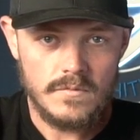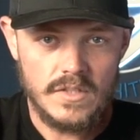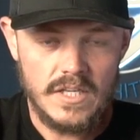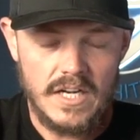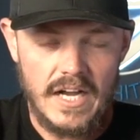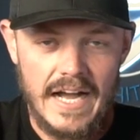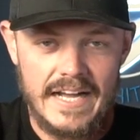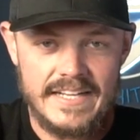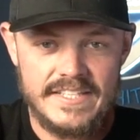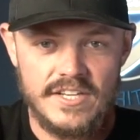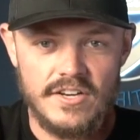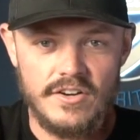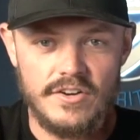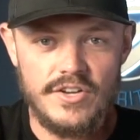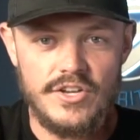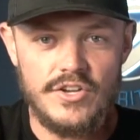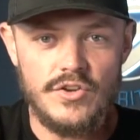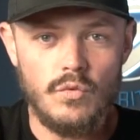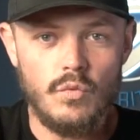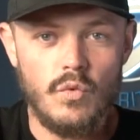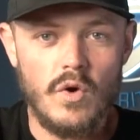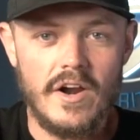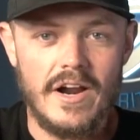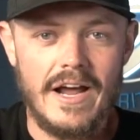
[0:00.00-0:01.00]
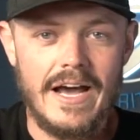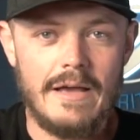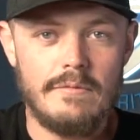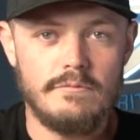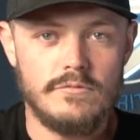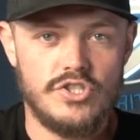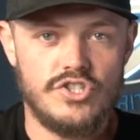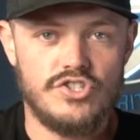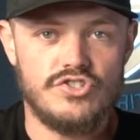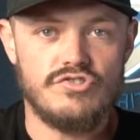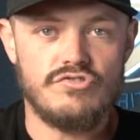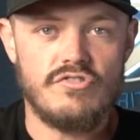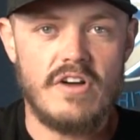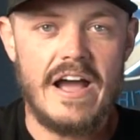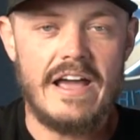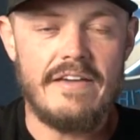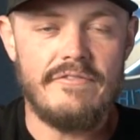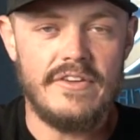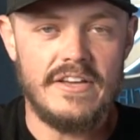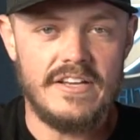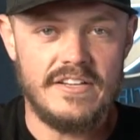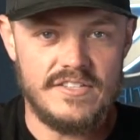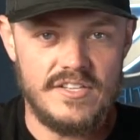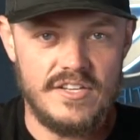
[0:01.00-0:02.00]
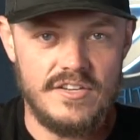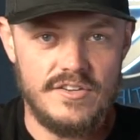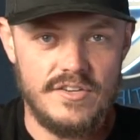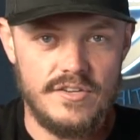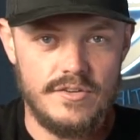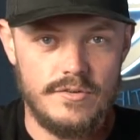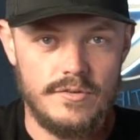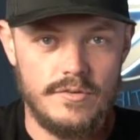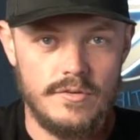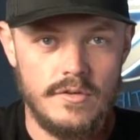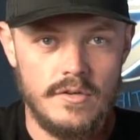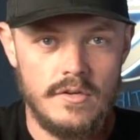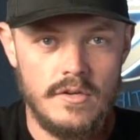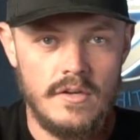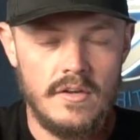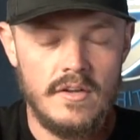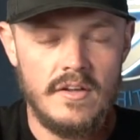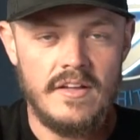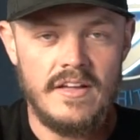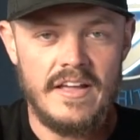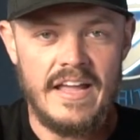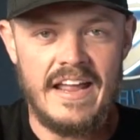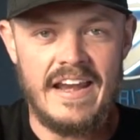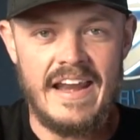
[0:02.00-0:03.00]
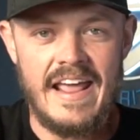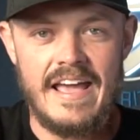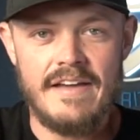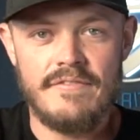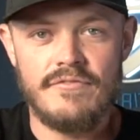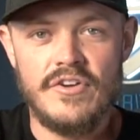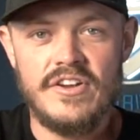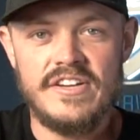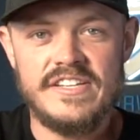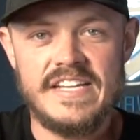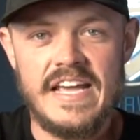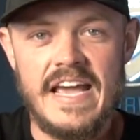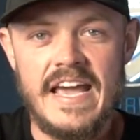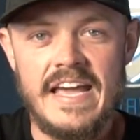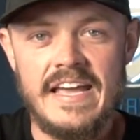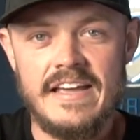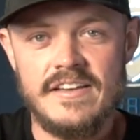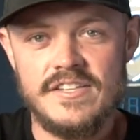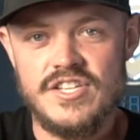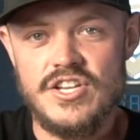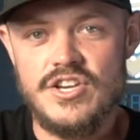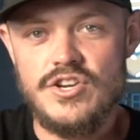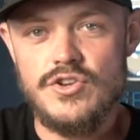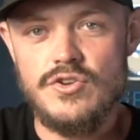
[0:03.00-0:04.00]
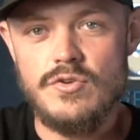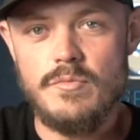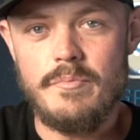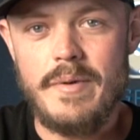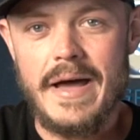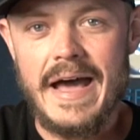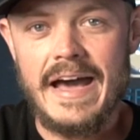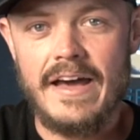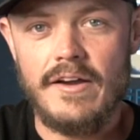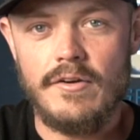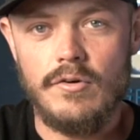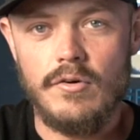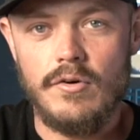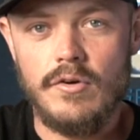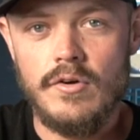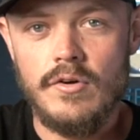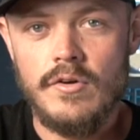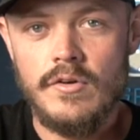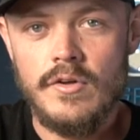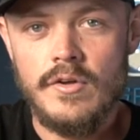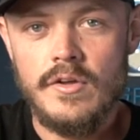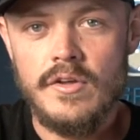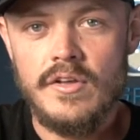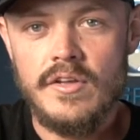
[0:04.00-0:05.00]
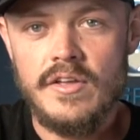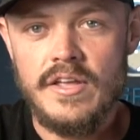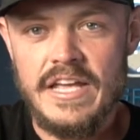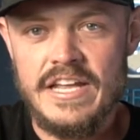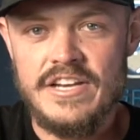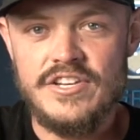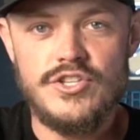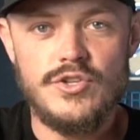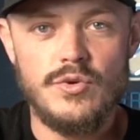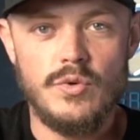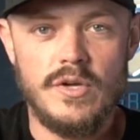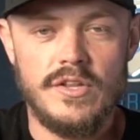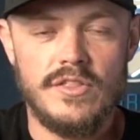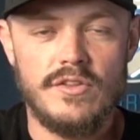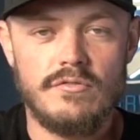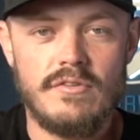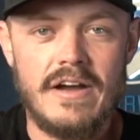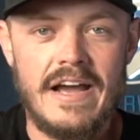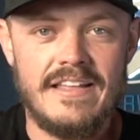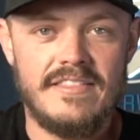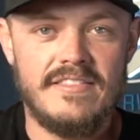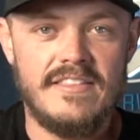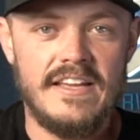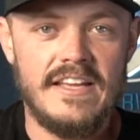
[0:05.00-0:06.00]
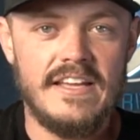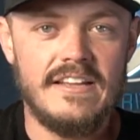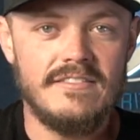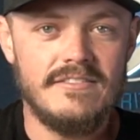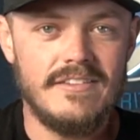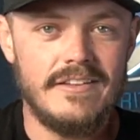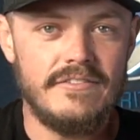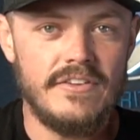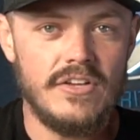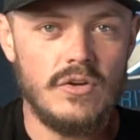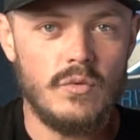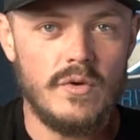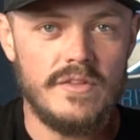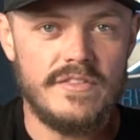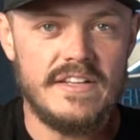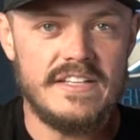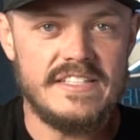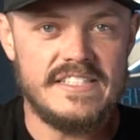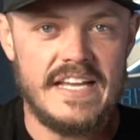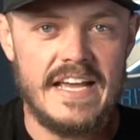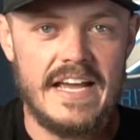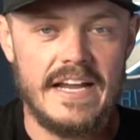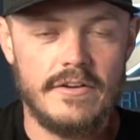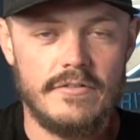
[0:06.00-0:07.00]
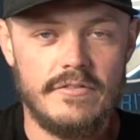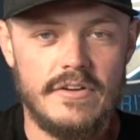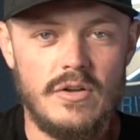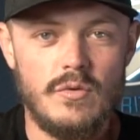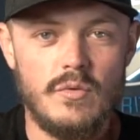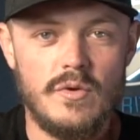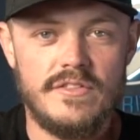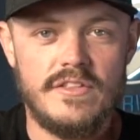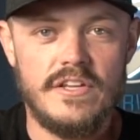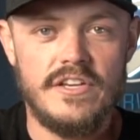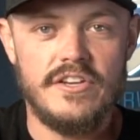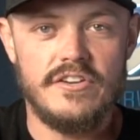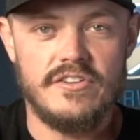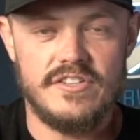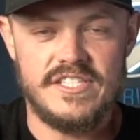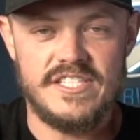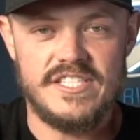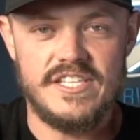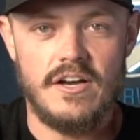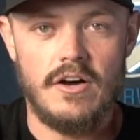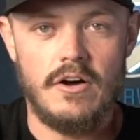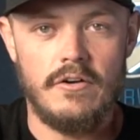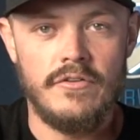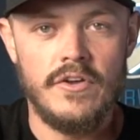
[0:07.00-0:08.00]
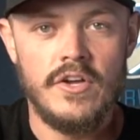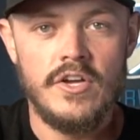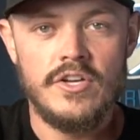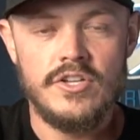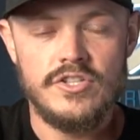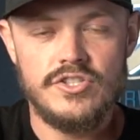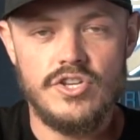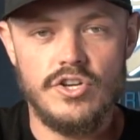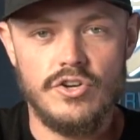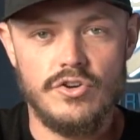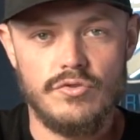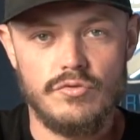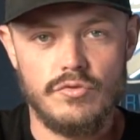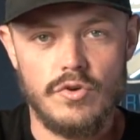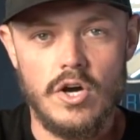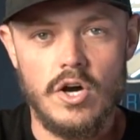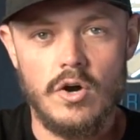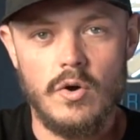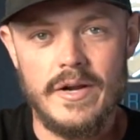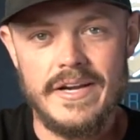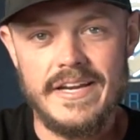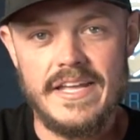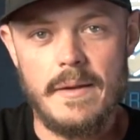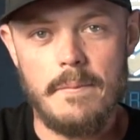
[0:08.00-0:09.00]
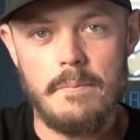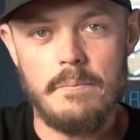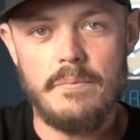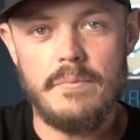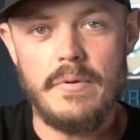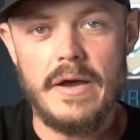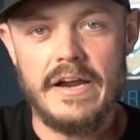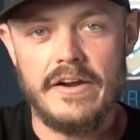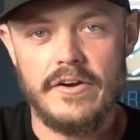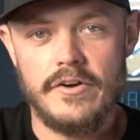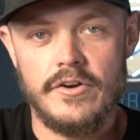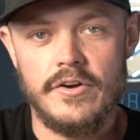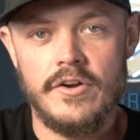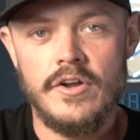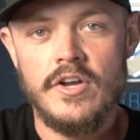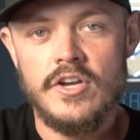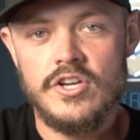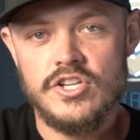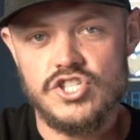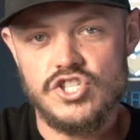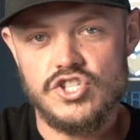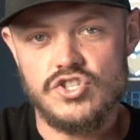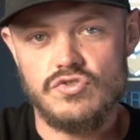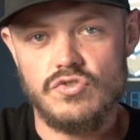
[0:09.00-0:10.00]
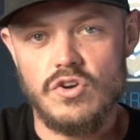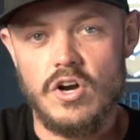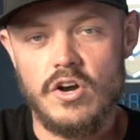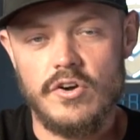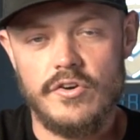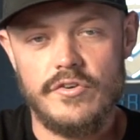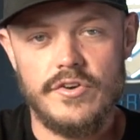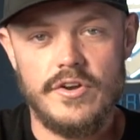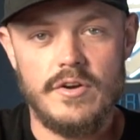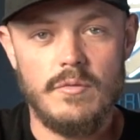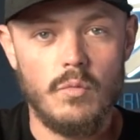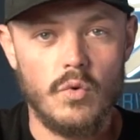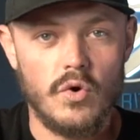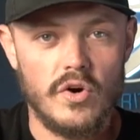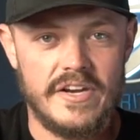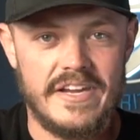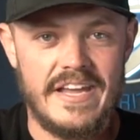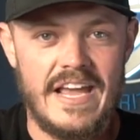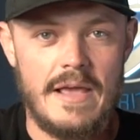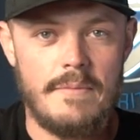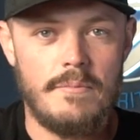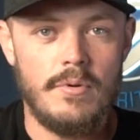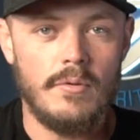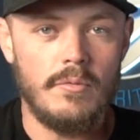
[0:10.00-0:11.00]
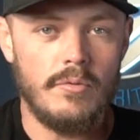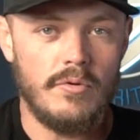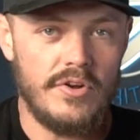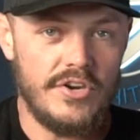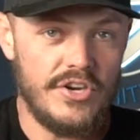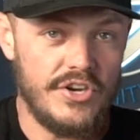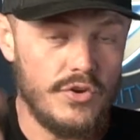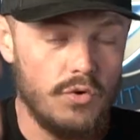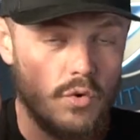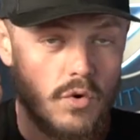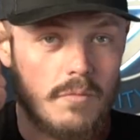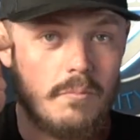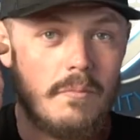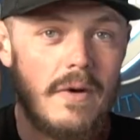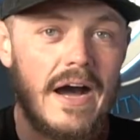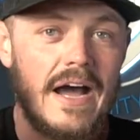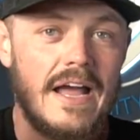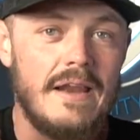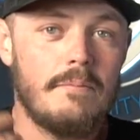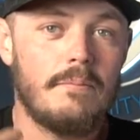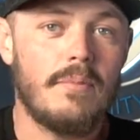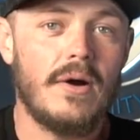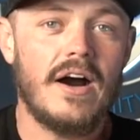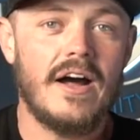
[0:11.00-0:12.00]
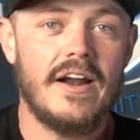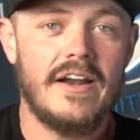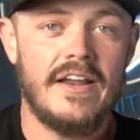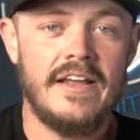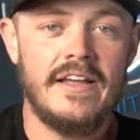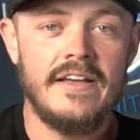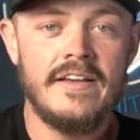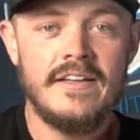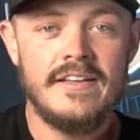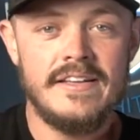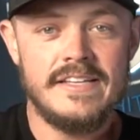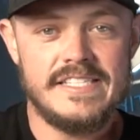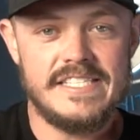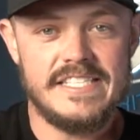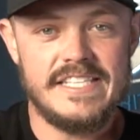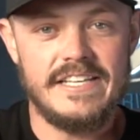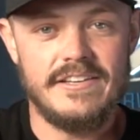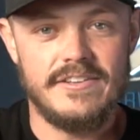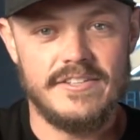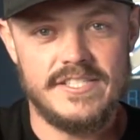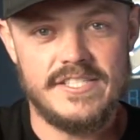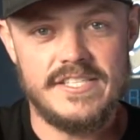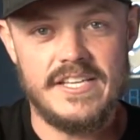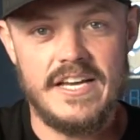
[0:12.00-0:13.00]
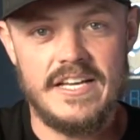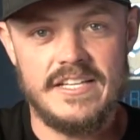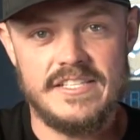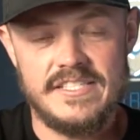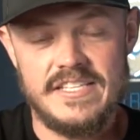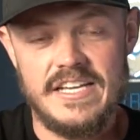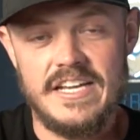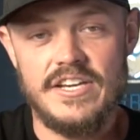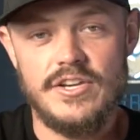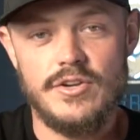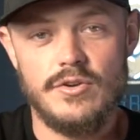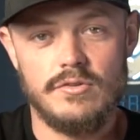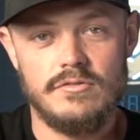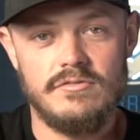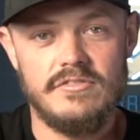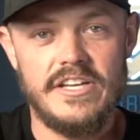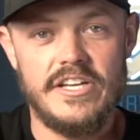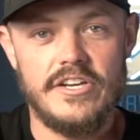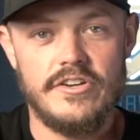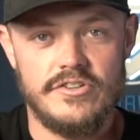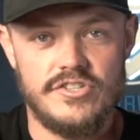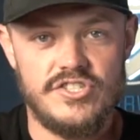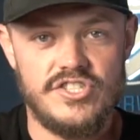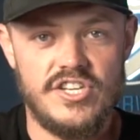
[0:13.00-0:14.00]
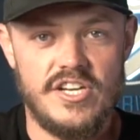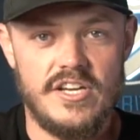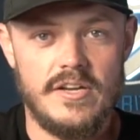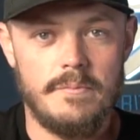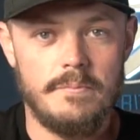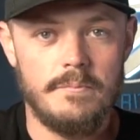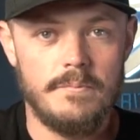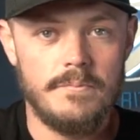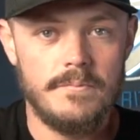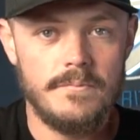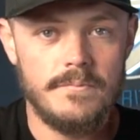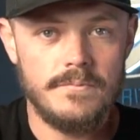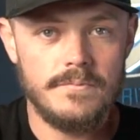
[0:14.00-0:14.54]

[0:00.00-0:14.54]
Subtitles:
I tell you what I'm striving to do. And every day is a new battle in doing the right thing and living with integrity within yourself to grow and get better, stronger, and more capable in your mind, body, skill sets, and your leadership.